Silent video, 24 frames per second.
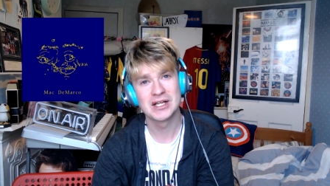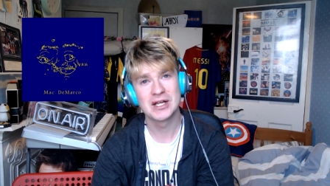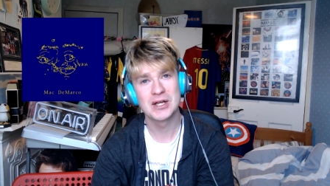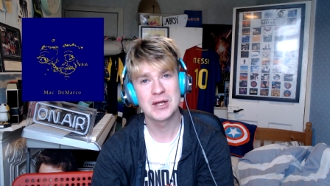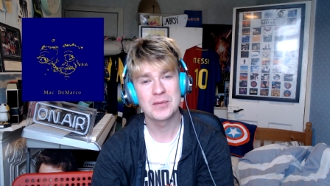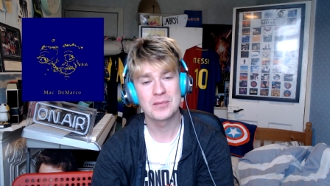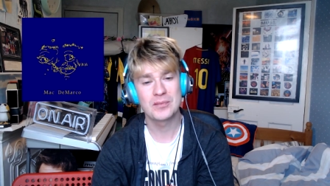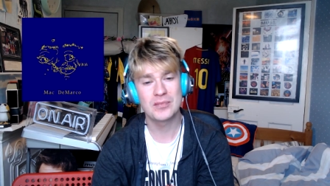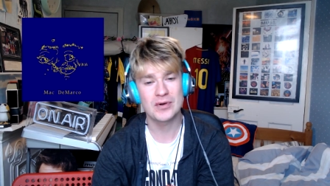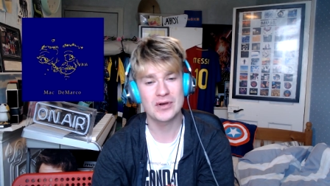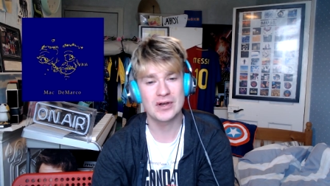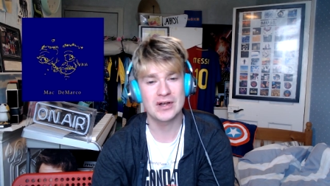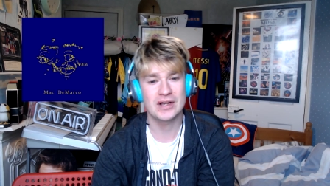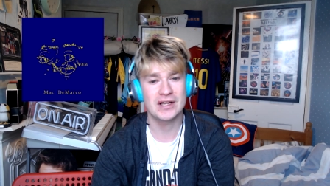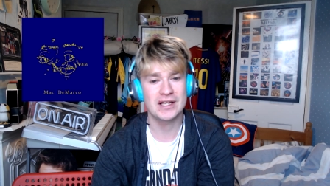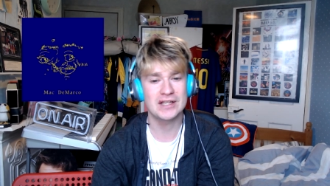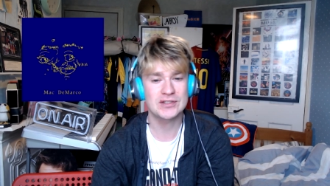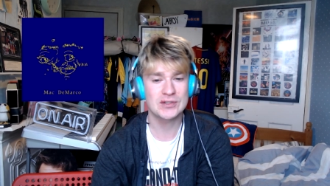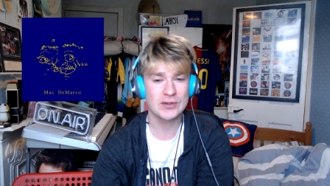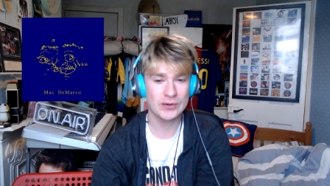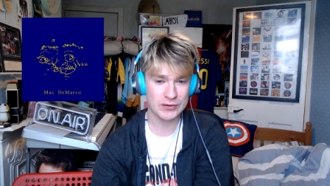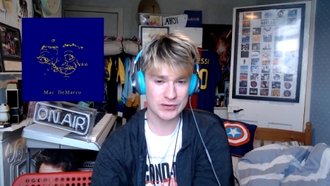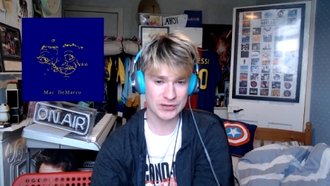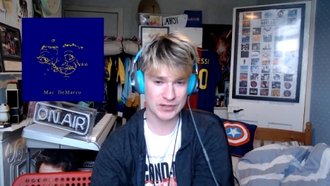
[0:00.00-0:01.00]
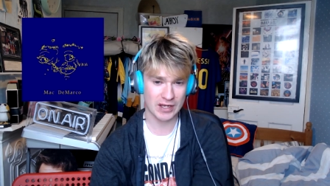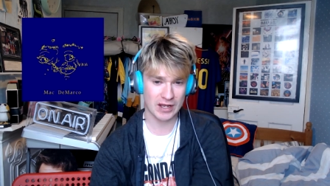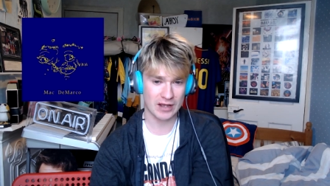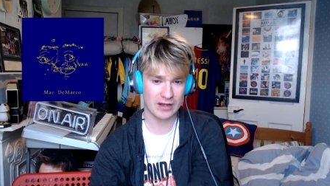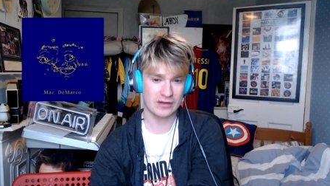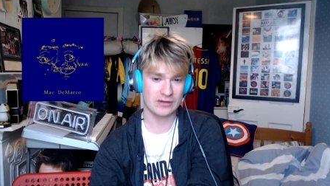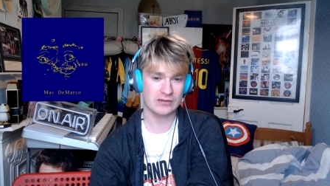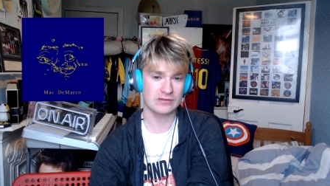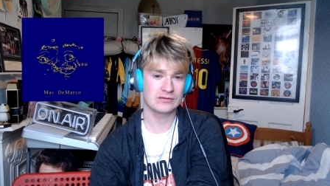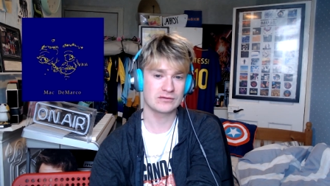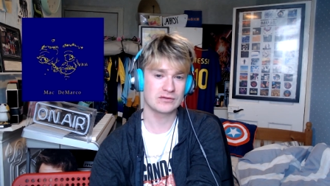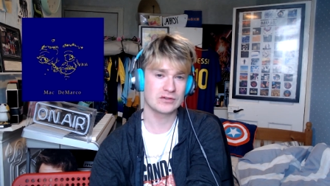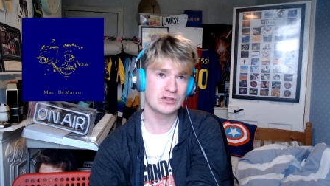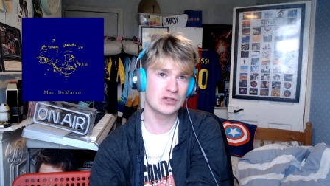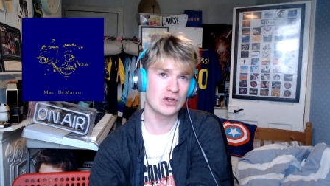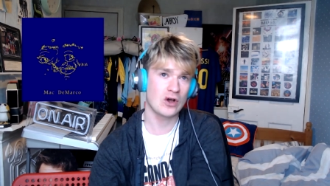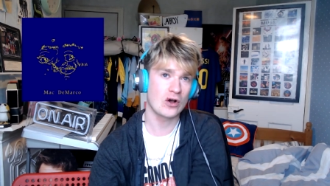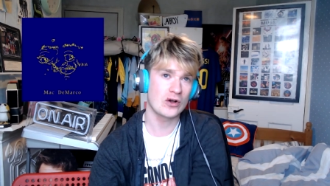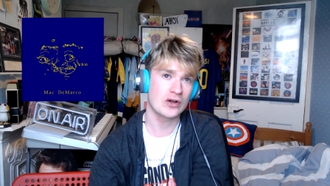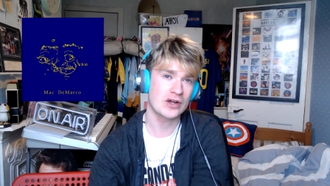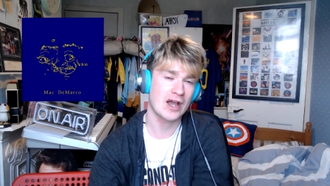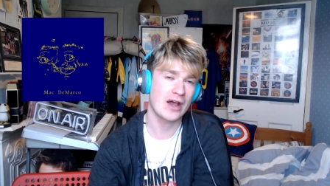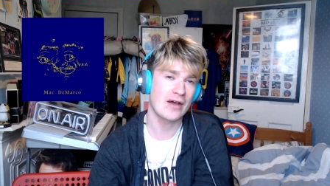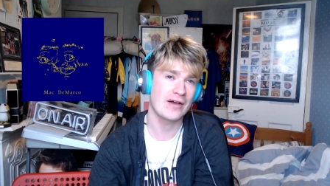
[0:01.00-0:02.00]
but it's also
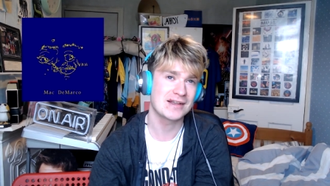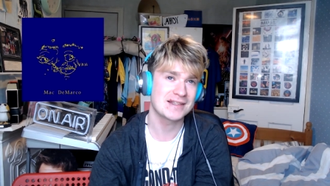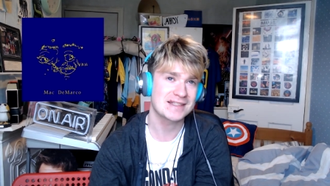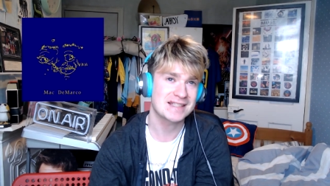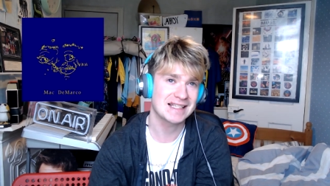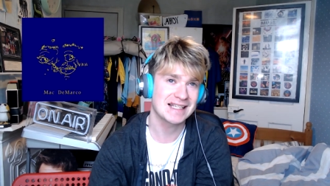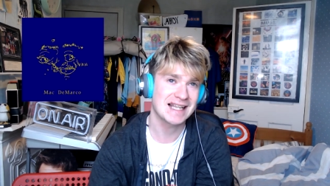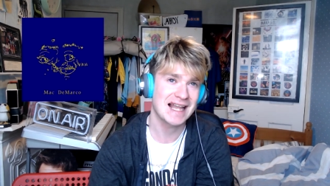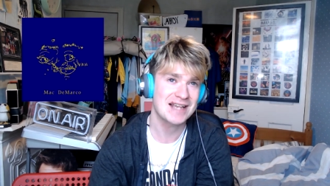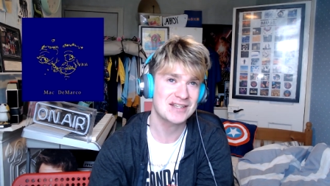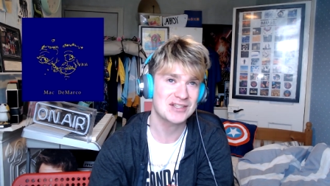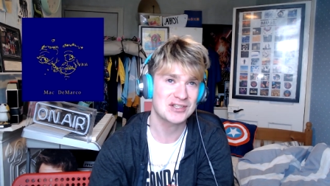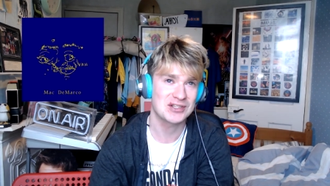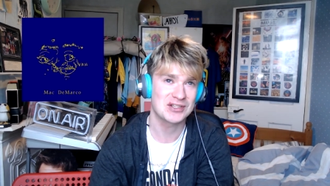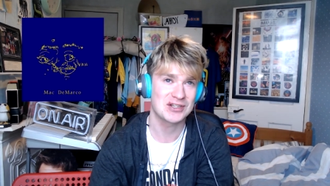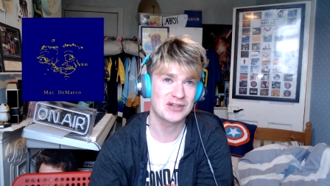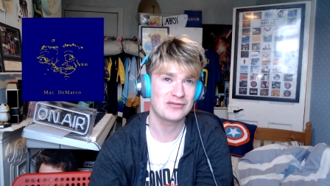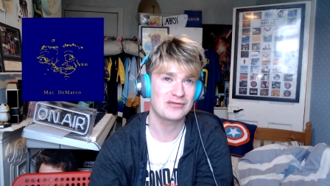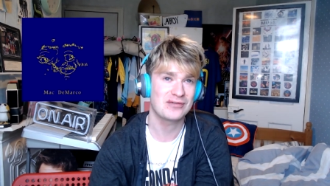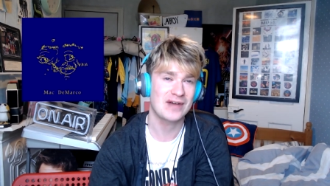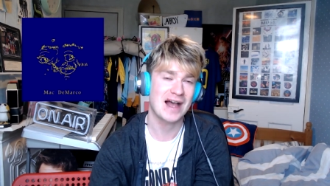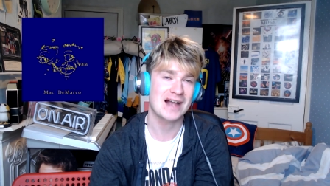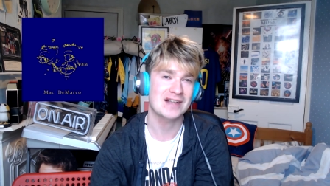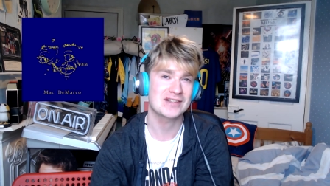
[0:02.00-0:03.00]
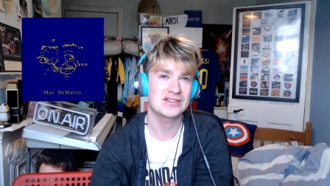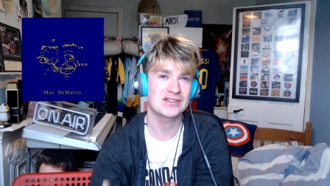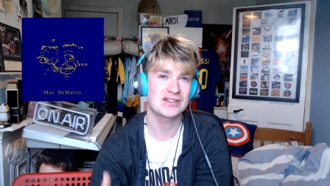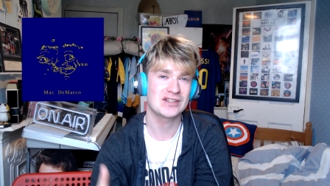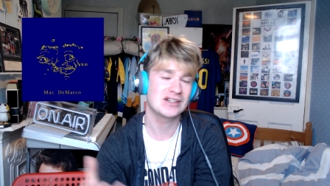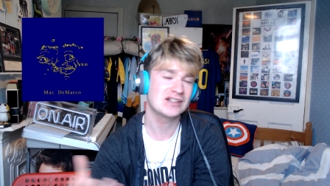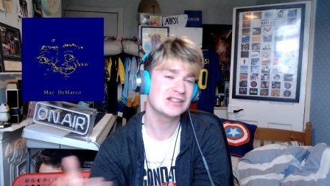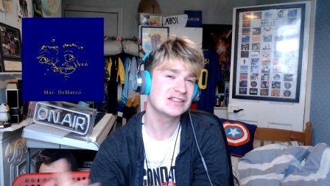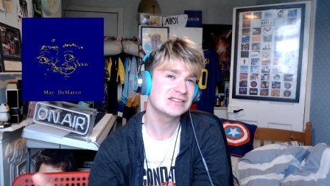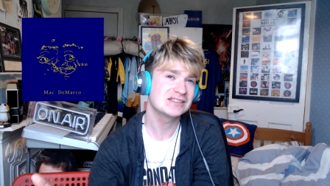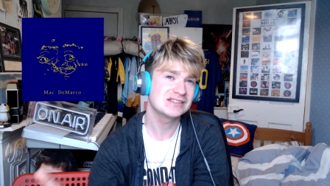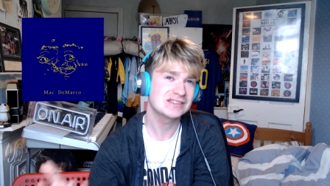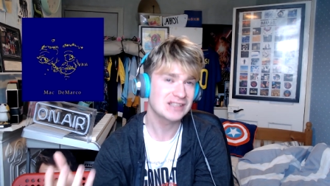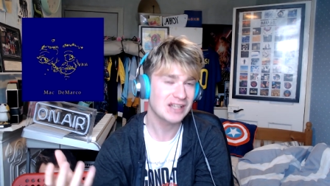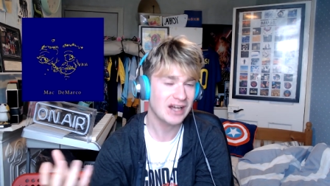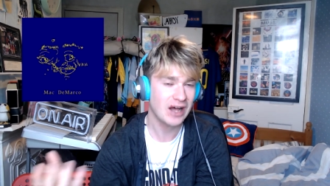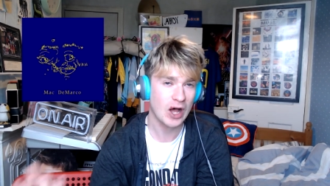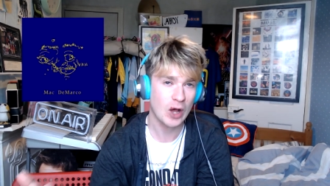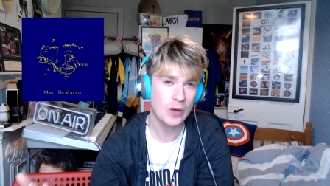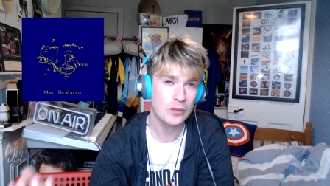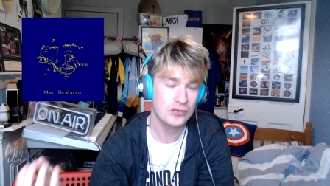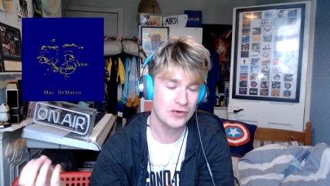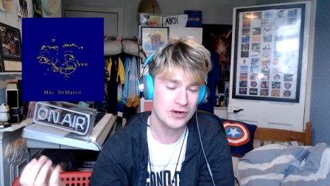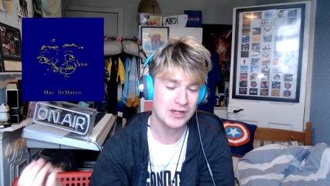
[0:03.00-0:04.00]
not going to lessen the fact that
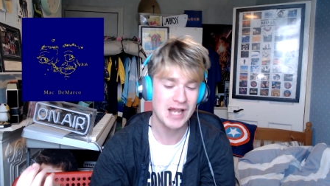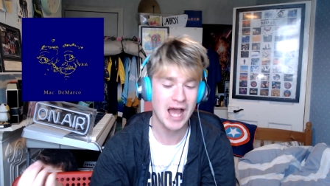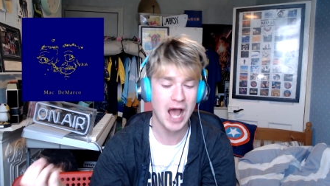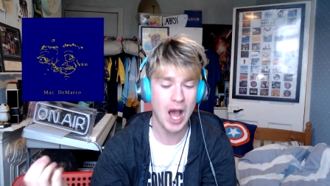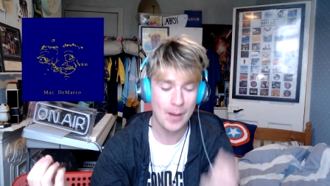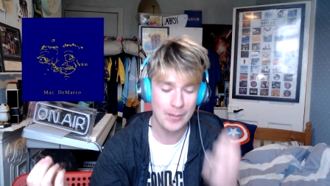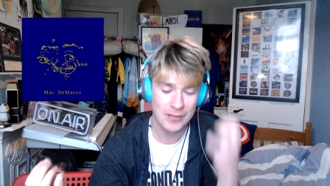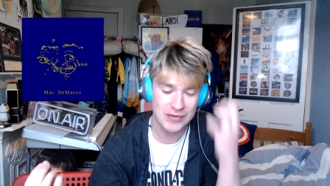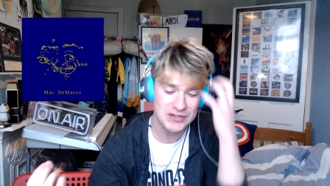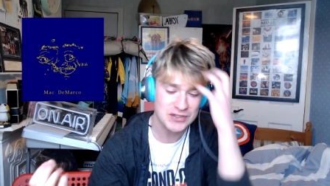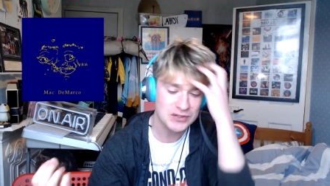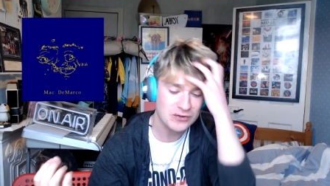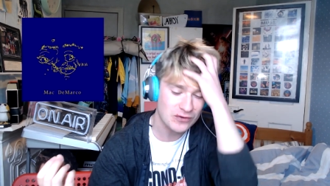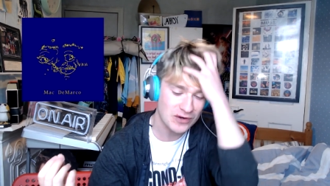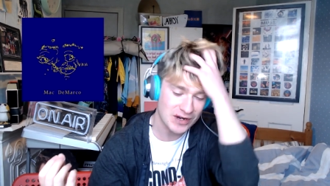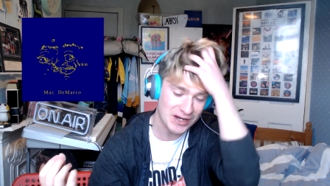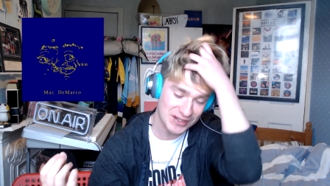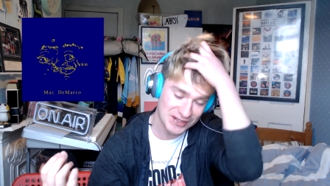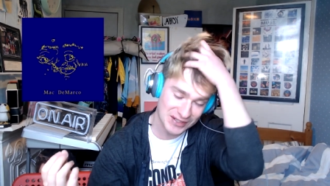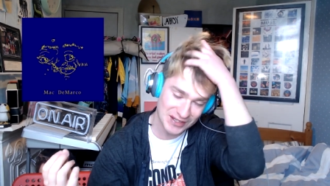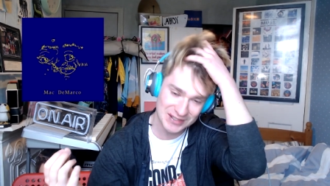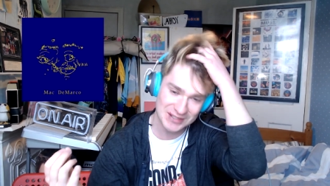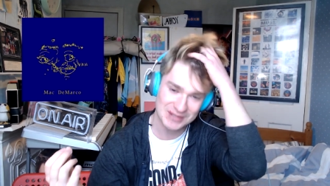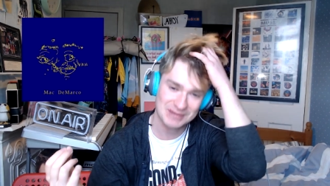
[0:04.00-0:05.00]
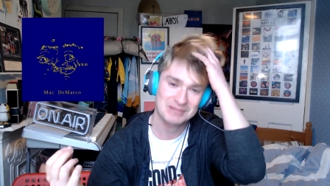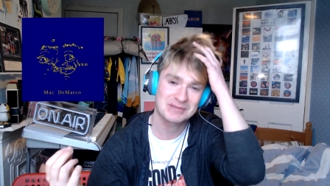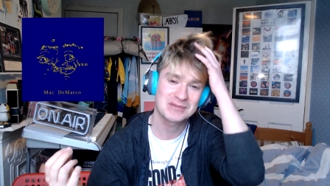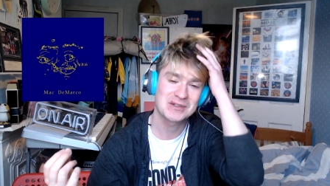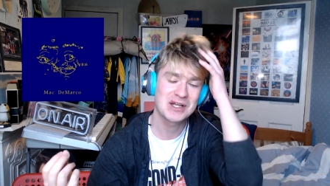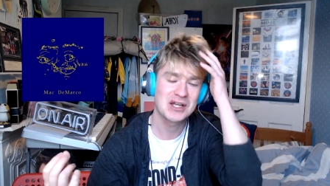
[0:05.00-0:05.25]
I'll bring that up as criticism,